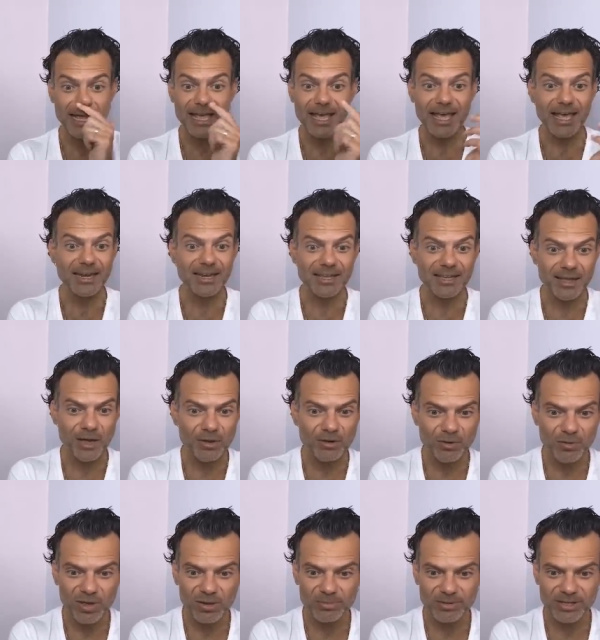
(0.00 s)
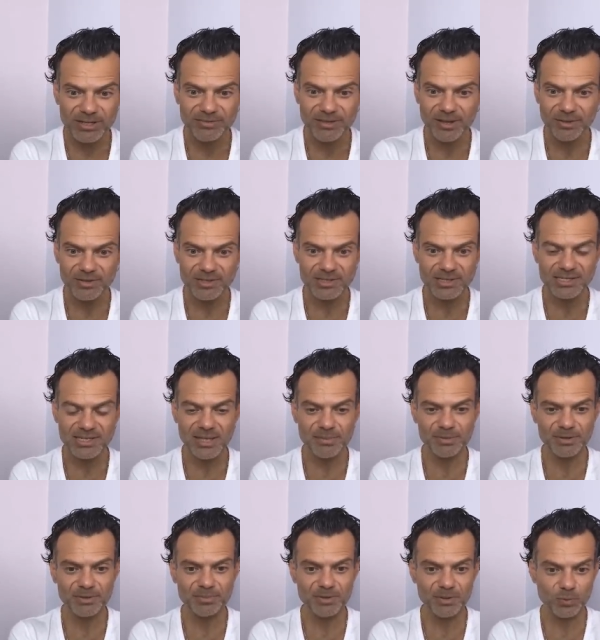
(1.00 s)
and I can't quite believe how this has
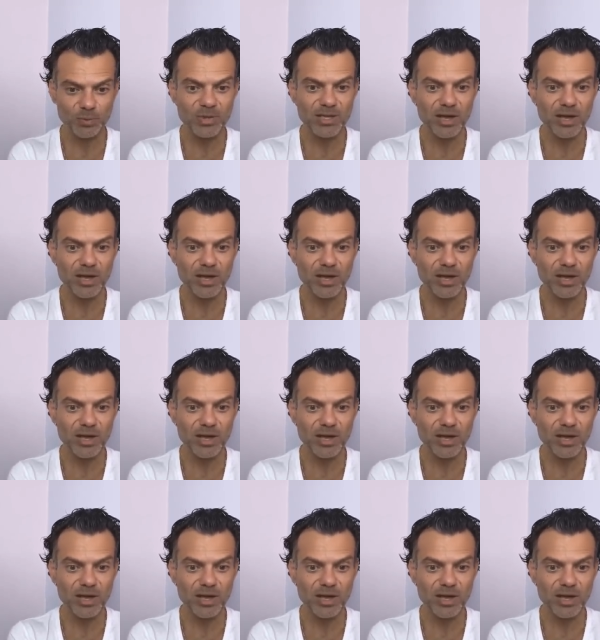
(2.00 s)
happened. But we